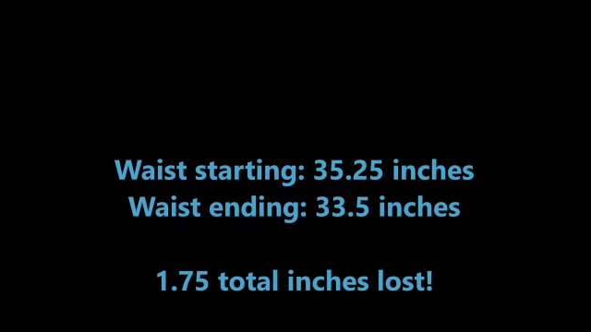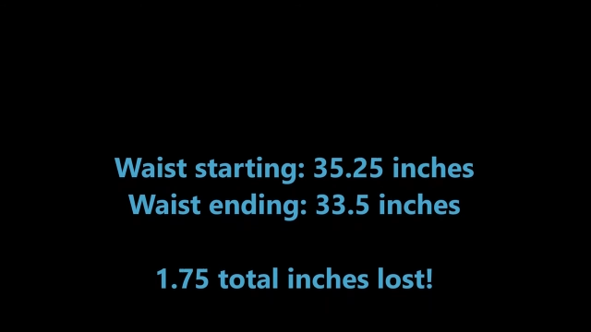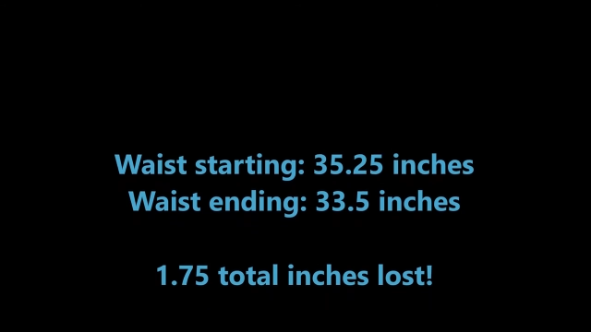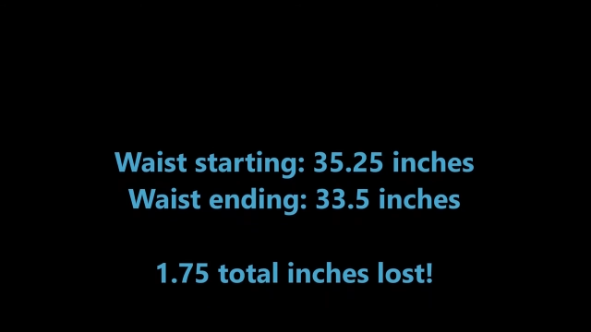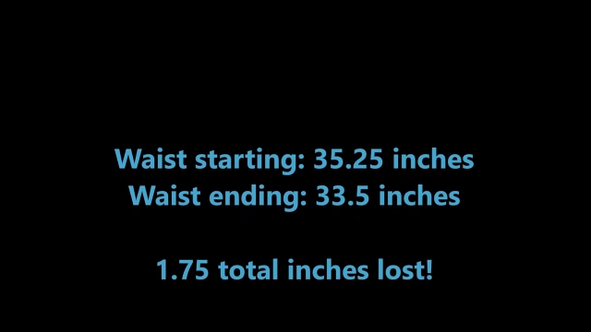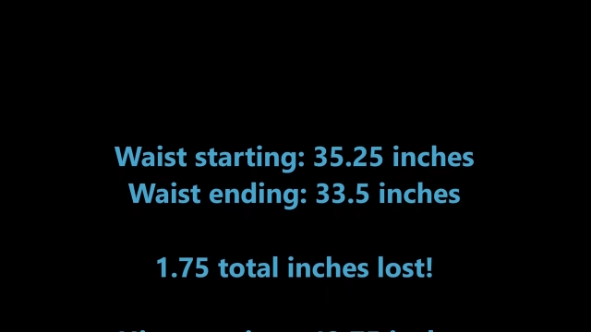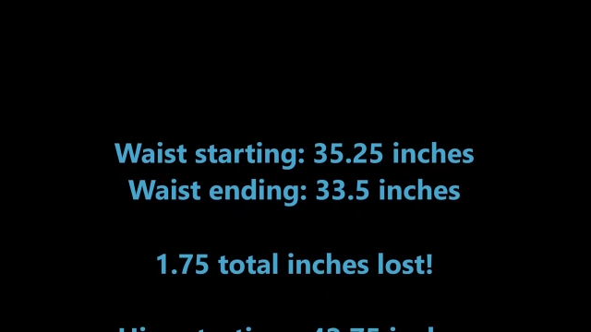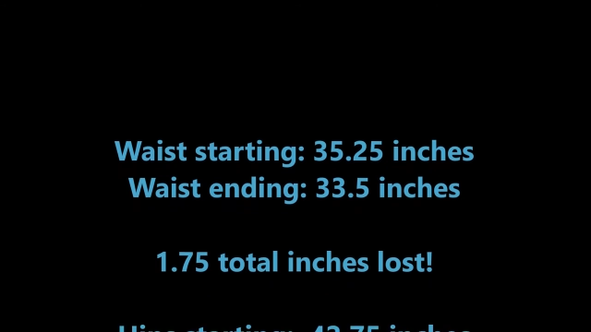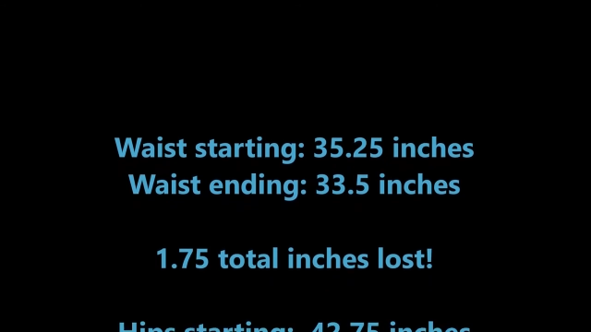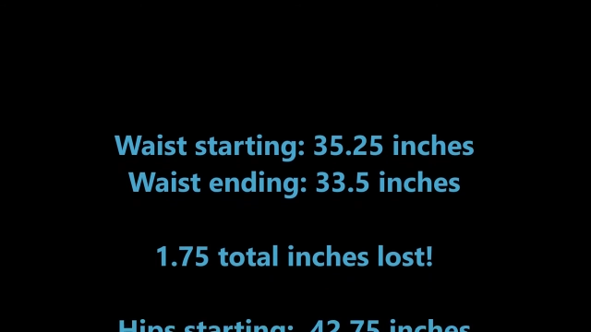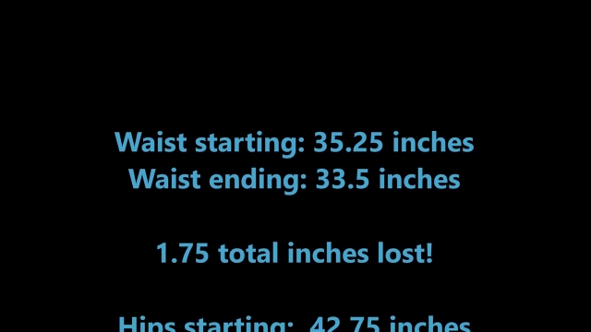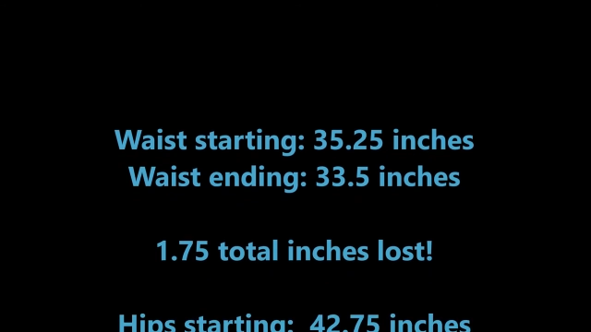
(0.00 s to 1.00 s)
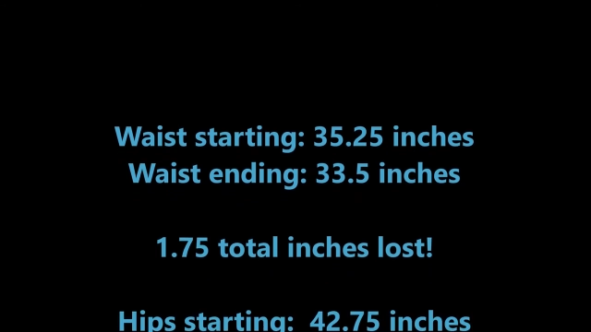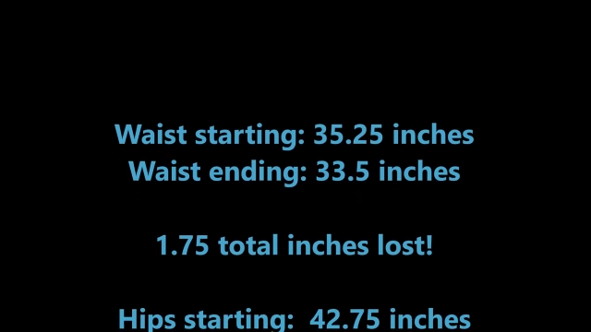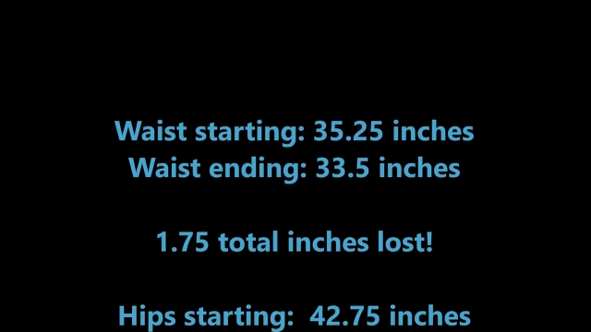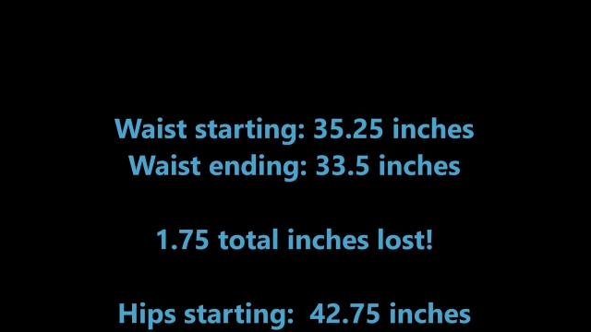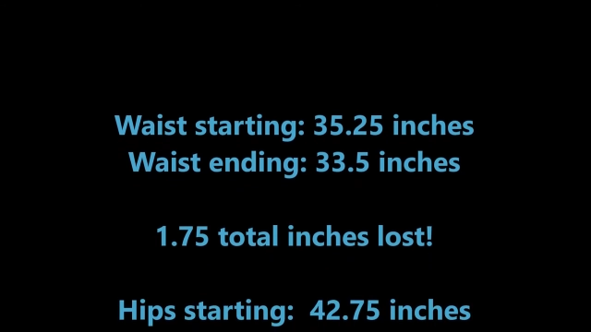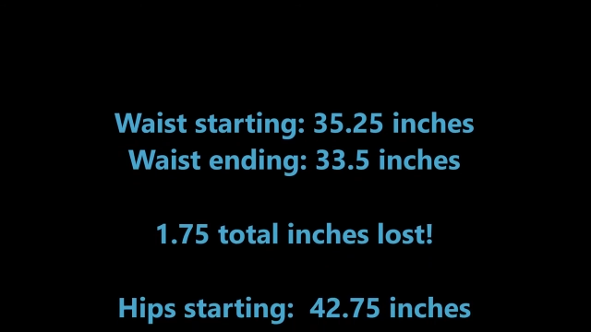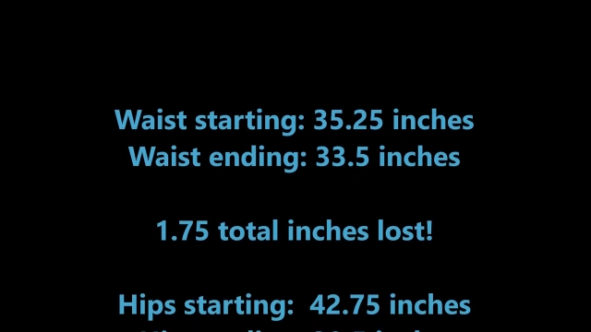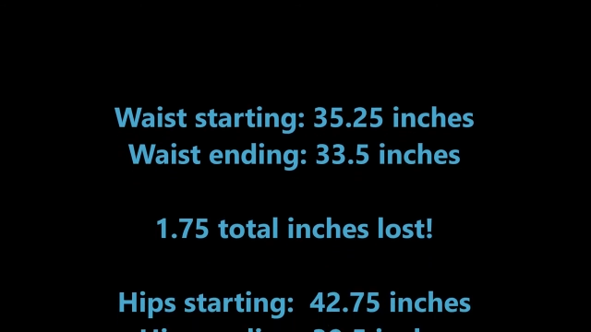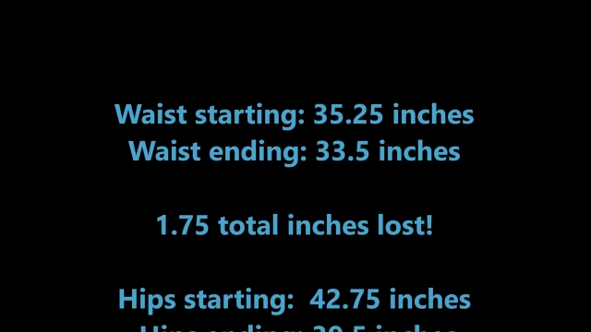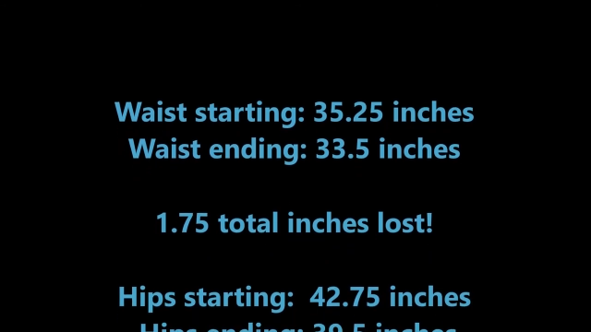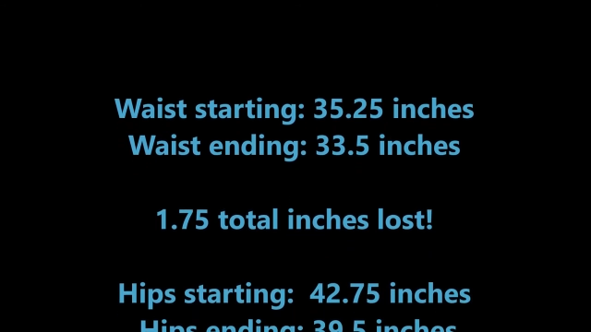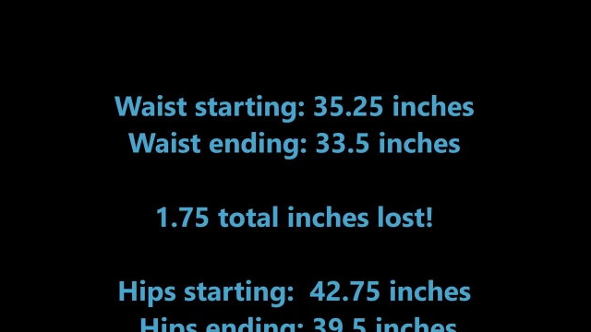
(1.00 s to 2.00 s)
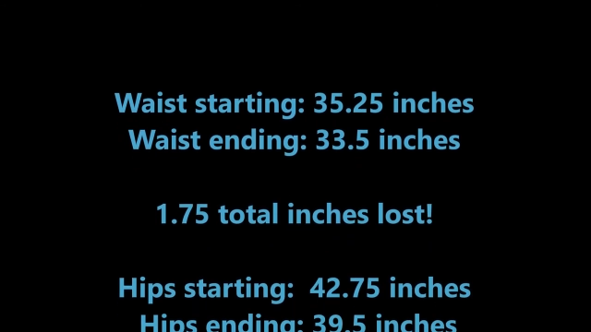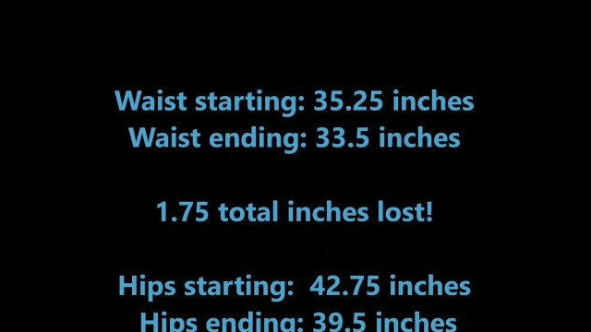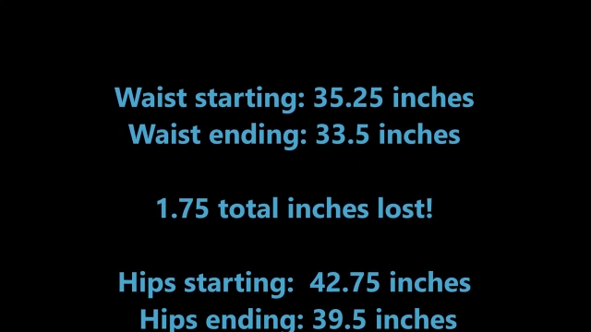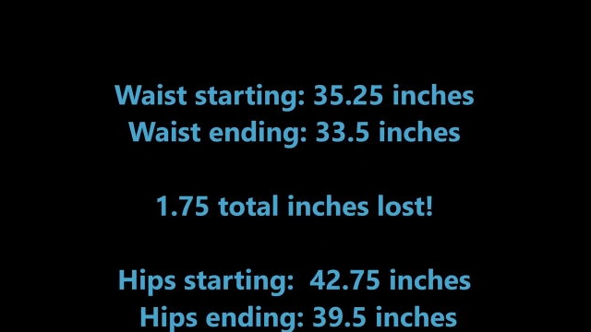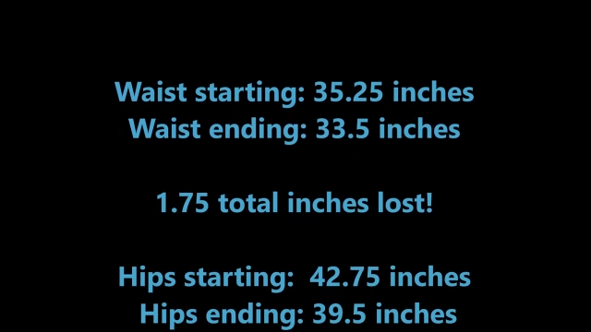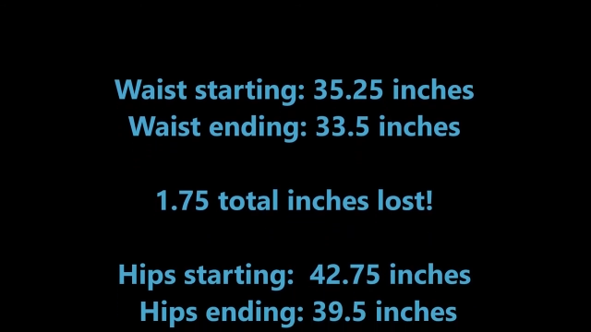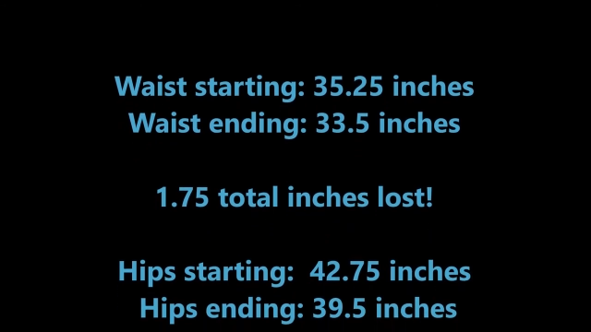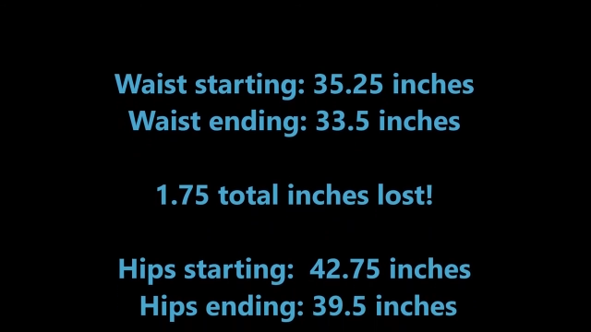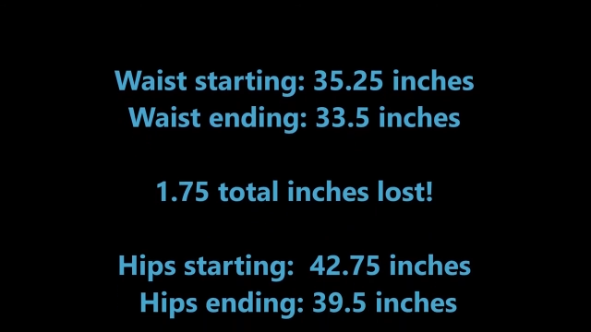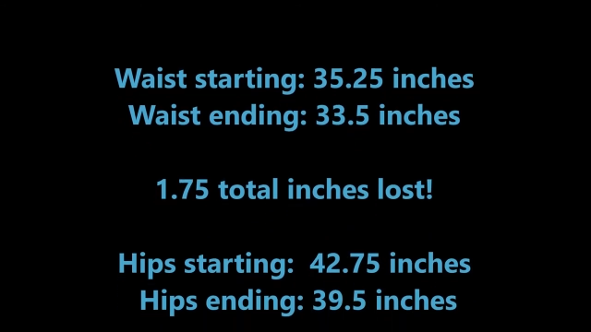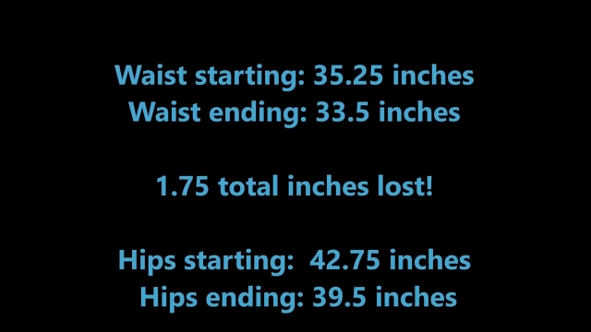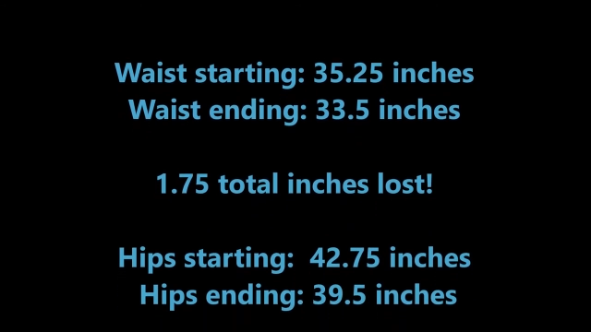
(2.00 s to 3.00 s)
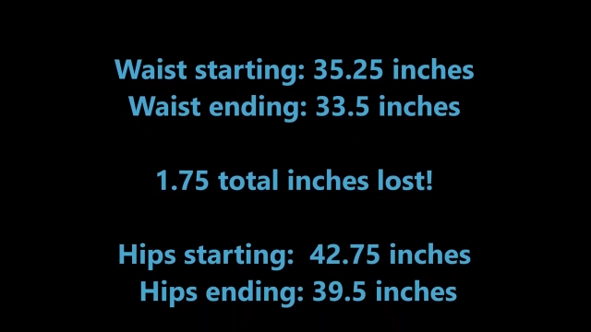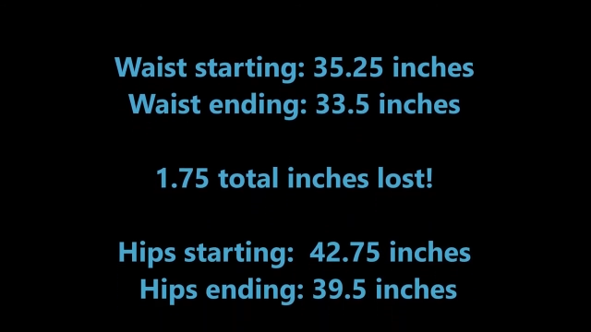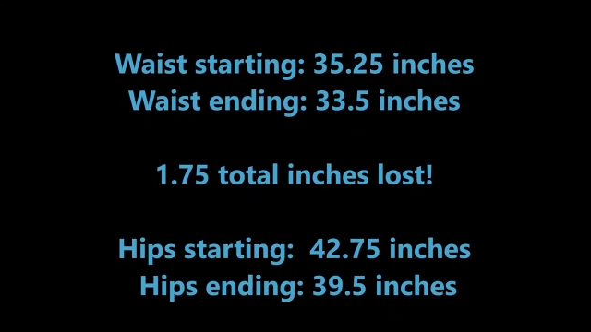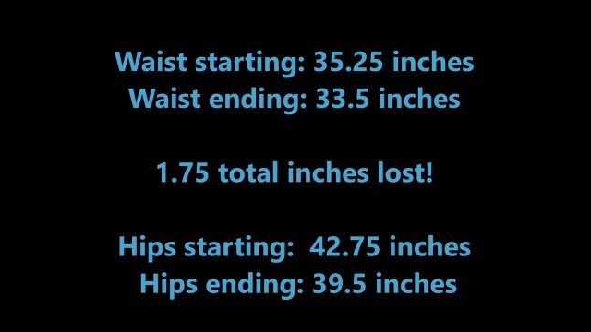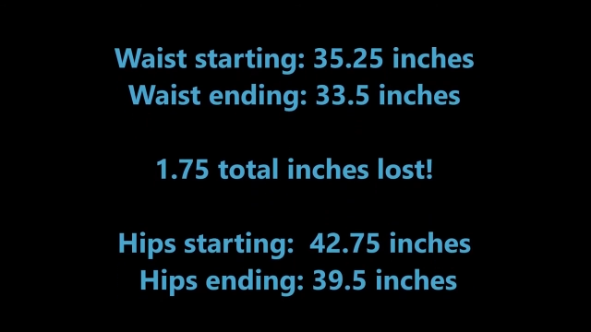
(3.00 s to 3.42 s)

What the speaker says: Nobody's mouth can be seen.